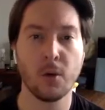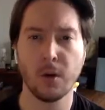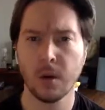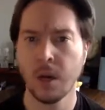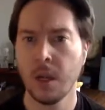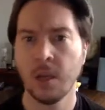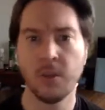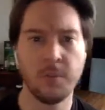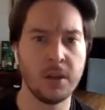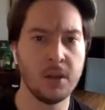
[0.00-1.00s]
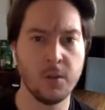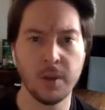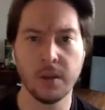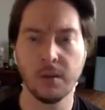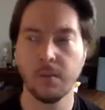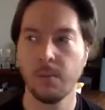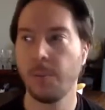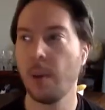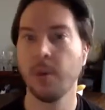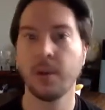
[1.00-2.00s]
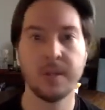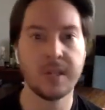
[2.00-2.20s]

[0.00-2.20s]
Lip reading: or you've been publicly